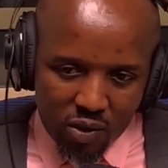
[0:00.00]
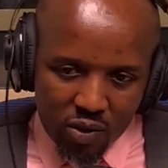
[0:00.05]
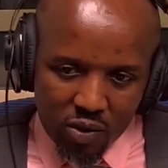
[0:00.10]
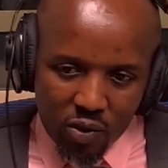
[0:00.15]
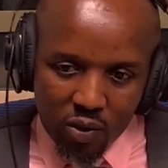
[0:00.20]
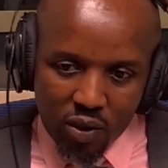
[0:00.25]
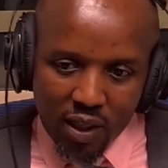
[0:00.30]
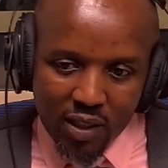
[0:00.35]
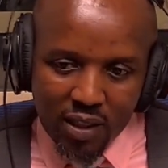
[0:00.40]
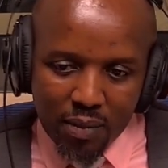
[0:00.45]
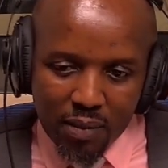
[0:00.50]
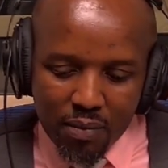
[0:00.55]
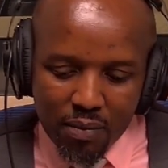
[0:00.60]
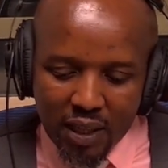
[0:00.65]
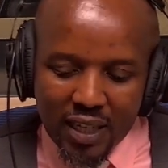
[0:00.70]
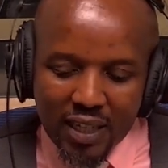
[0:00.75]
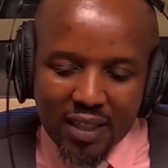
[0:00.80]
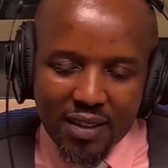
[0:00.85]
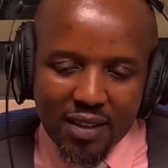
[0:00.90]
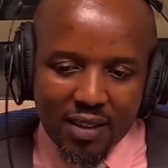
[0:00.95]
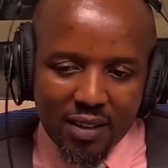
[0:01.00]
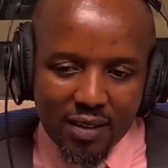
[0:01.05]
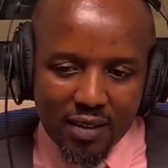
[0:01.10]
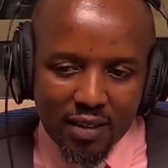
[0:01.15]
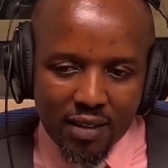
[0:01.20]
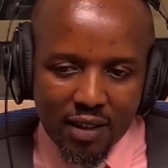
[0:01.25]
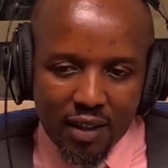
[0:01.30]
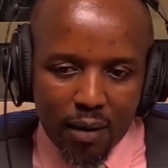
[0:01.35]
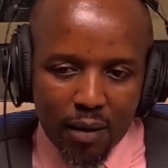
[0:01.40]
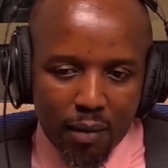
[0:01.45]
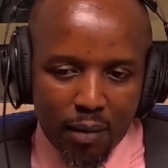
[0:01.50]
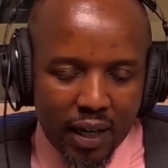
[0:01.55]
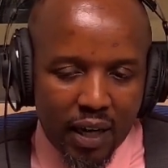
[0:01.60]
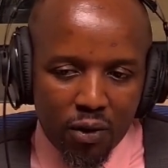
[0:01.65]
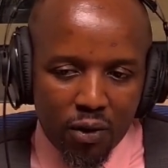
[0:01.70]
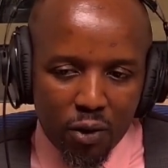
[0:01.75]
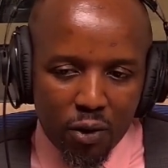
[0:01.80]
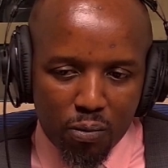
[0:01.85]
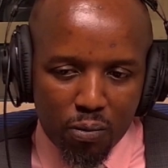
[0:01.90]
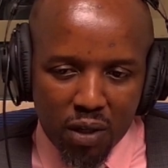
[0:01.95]
So there are some things this gentleman had
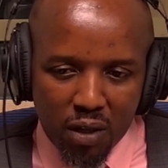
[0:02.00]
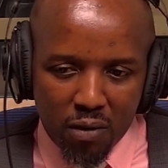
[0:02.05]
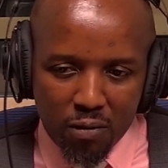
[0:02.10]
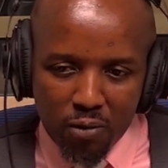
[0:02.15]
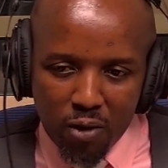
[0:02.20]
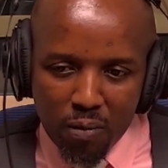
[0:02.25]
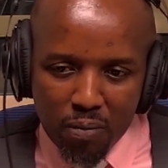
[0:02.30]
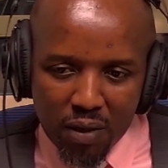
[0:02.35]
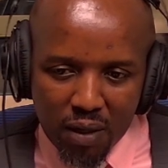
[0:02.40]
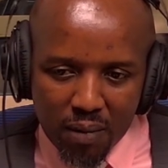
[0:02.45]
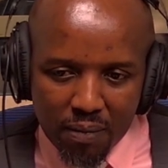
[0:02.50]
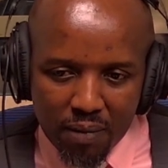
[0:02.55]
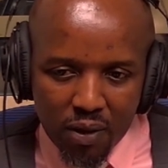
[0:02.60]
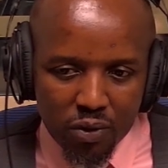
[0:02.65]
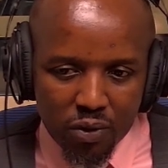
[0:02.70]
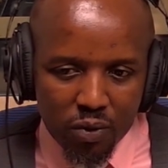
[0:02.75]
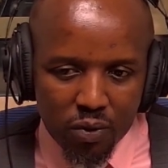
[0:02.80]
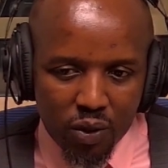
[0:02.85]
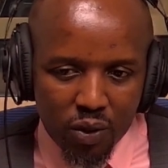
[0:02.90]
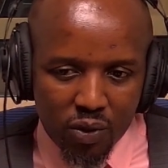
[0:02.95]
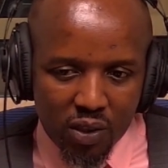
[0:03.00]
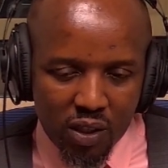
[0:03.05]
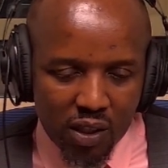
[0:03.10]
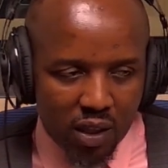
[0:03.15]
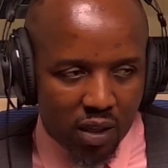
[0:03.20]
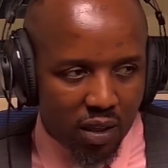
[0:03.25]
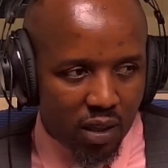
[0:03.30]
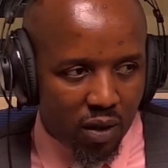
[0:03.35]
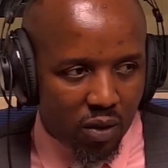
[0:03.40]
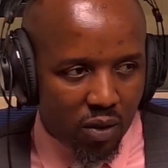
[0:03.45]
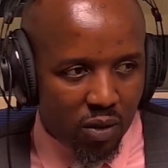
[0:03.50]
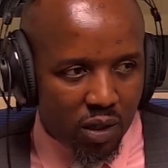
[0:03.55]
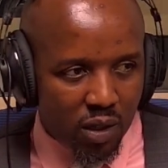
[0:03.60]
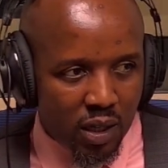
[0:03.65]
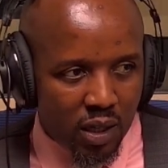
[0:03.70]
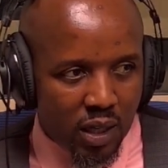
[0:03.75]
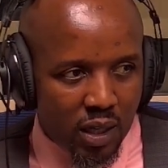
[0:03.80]
not been informed about when he was taking the loan.